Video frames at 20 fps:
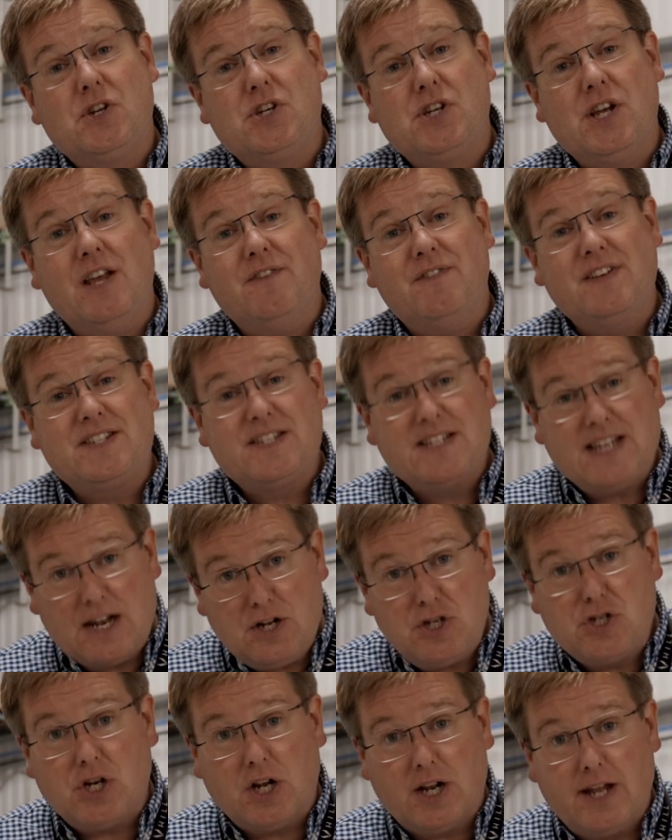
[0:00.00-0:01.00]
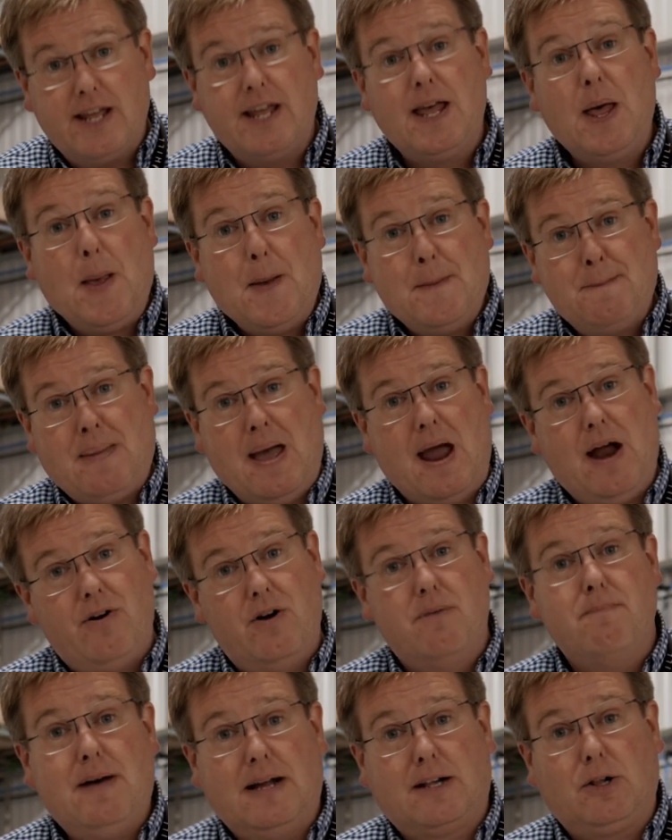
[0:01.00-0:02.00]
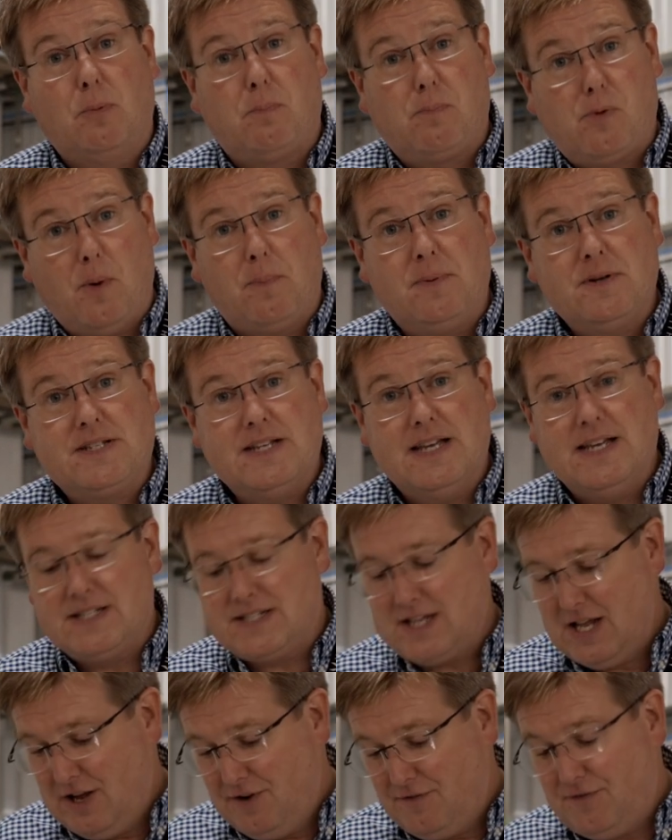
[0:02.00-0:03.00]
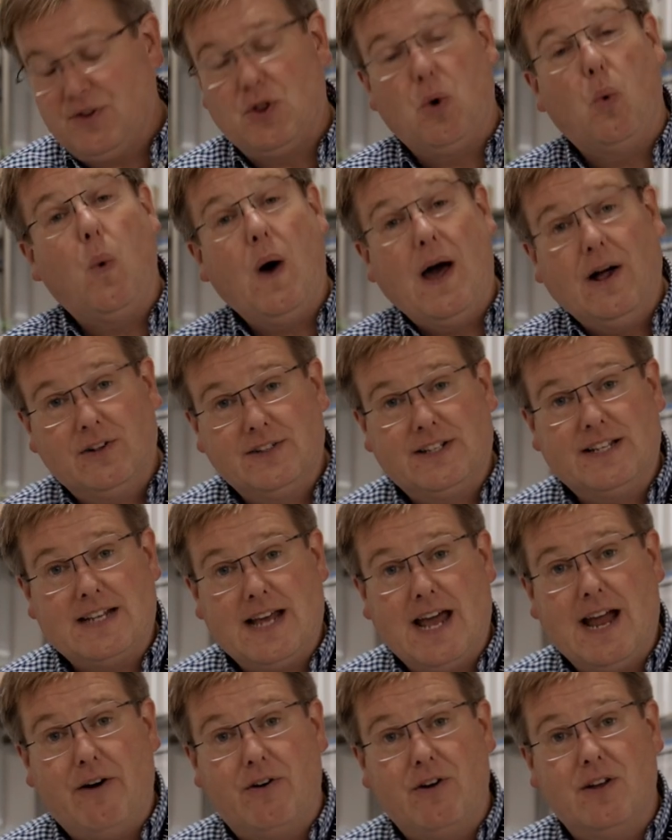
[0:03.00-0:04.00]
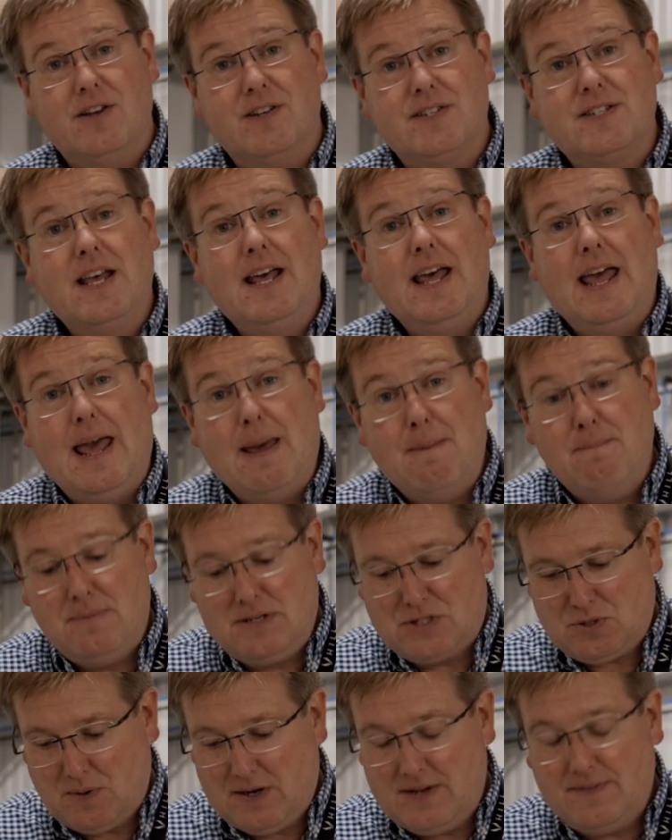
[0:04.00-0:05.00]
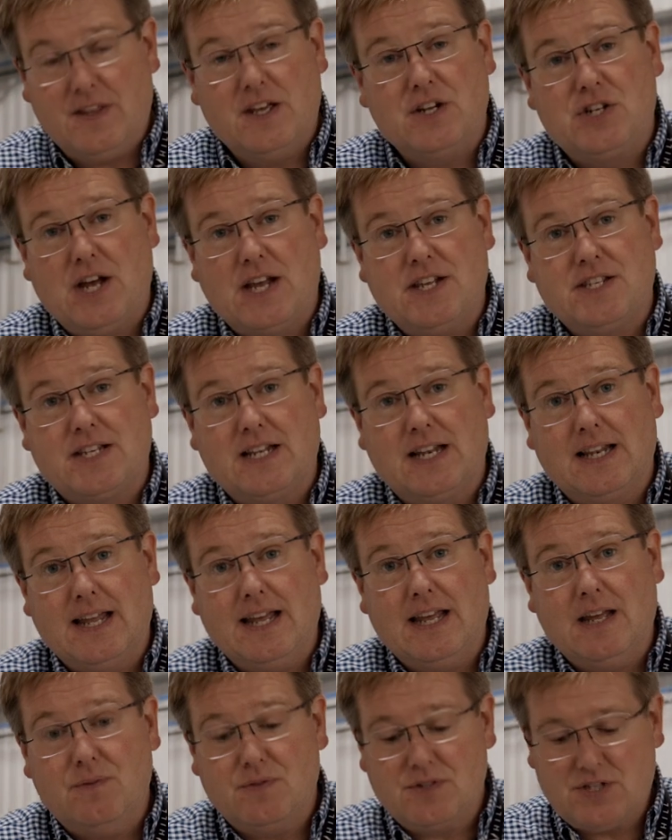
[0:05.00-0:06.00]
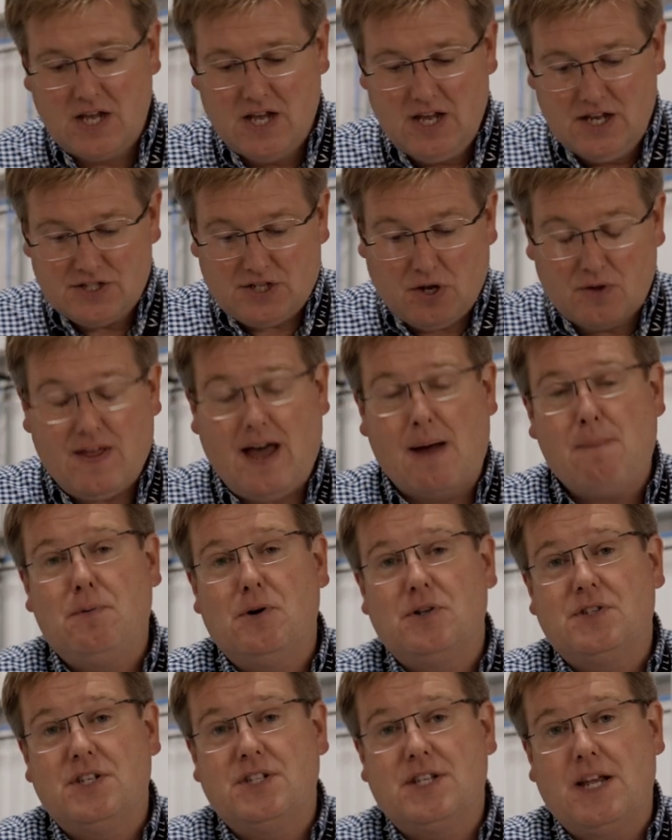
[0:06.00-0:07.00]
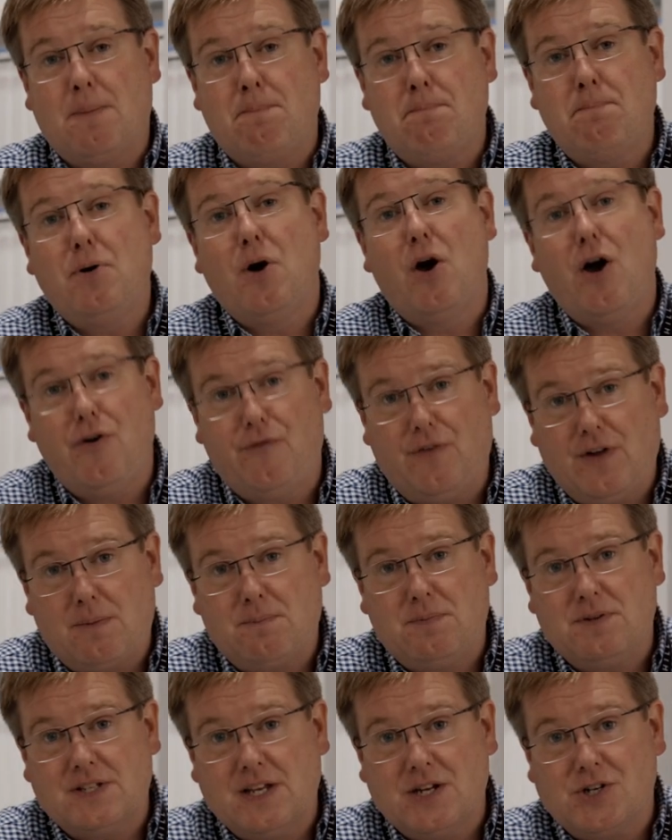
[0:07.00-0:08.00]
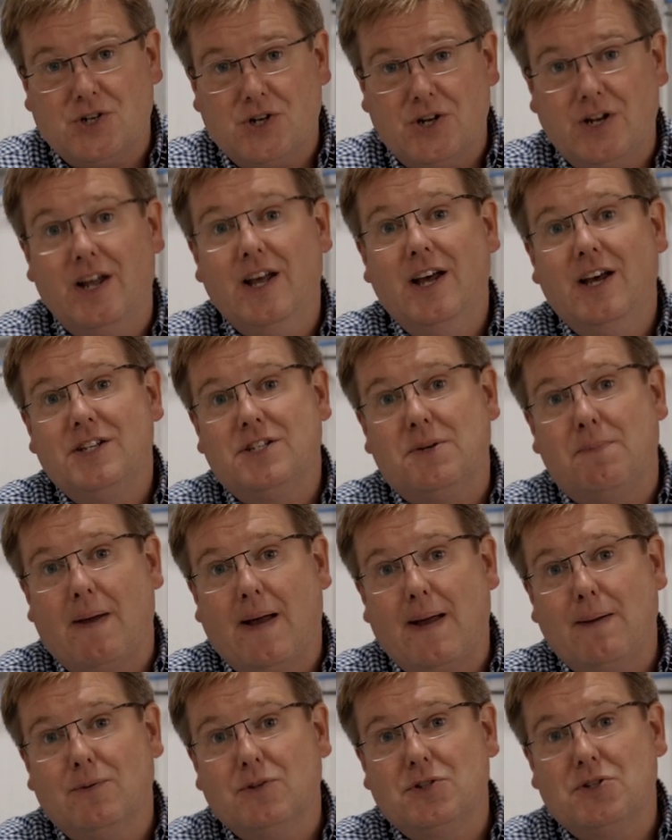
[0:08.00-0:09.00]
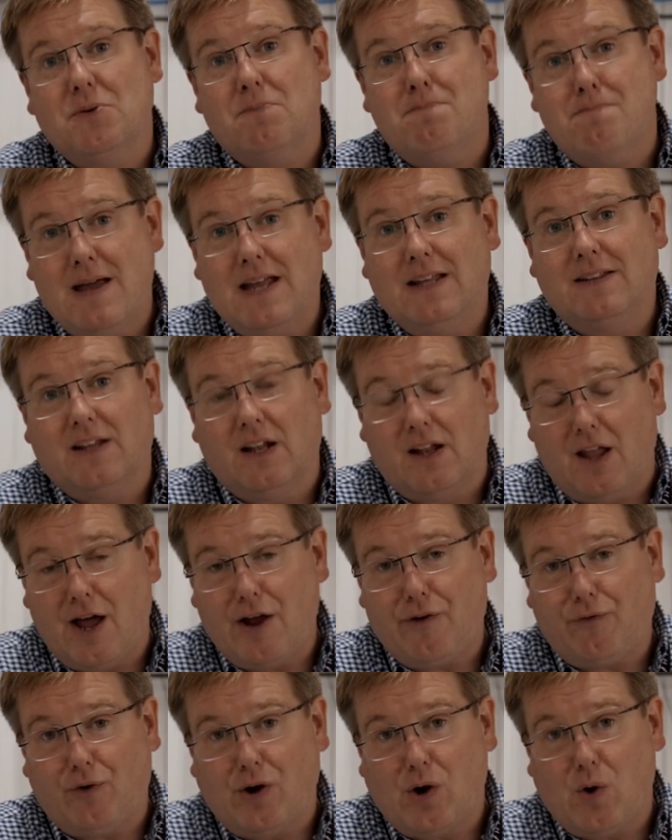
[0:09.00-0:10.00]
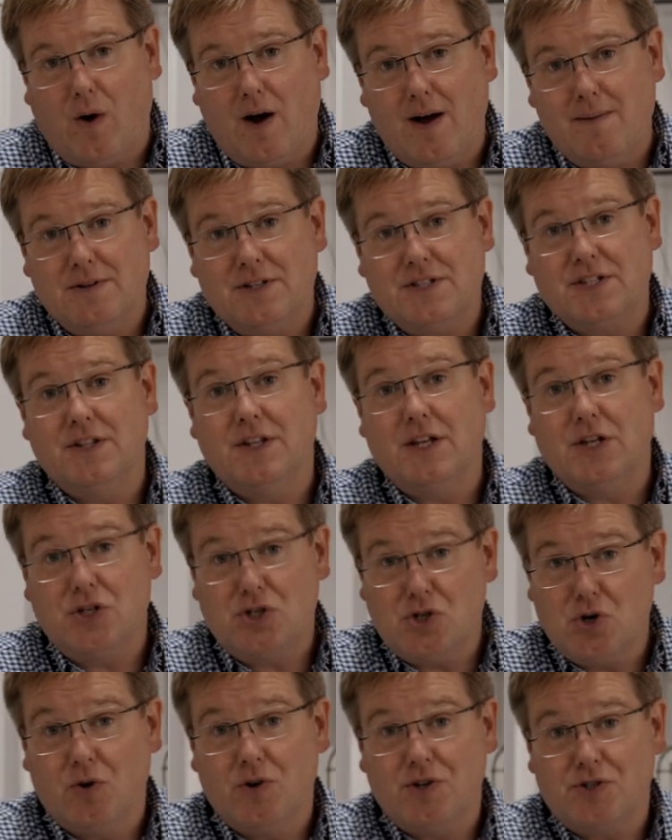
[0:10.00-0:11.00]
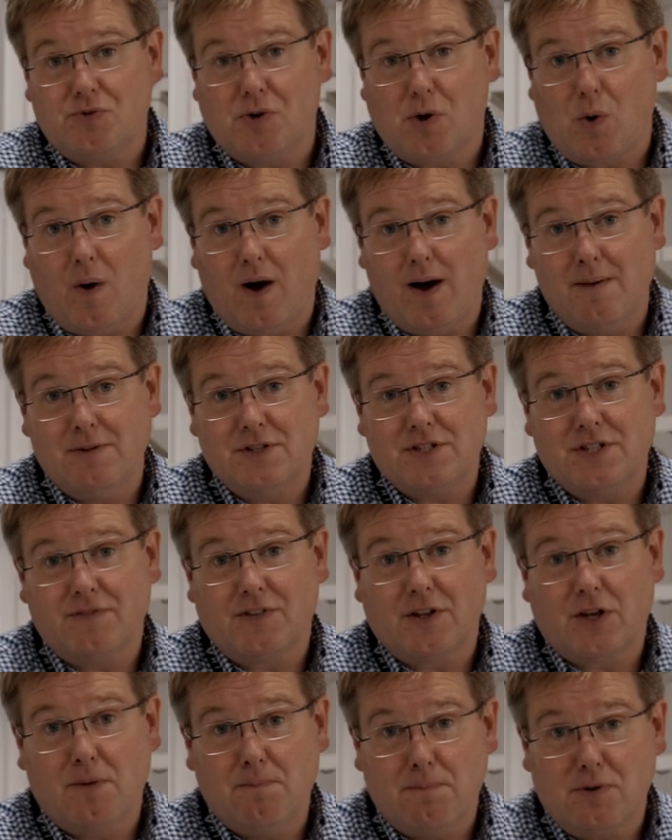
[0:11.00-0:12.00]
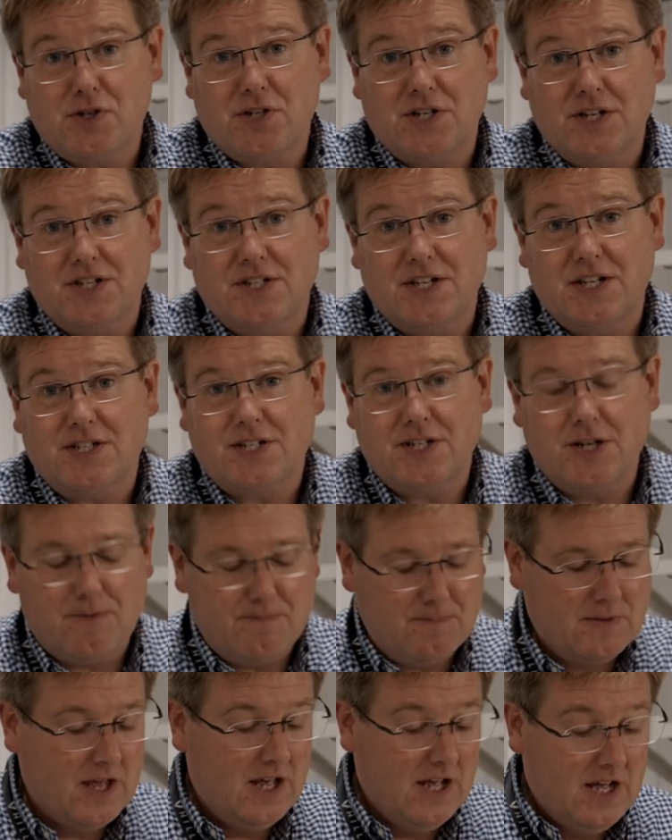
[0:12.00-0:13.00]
achieve essentially parent metal properties for the welded areas in between the adjacent leaves. So that puts us in a perfect position to be able to meet the life requirements and the endurance requirements of the combustion system.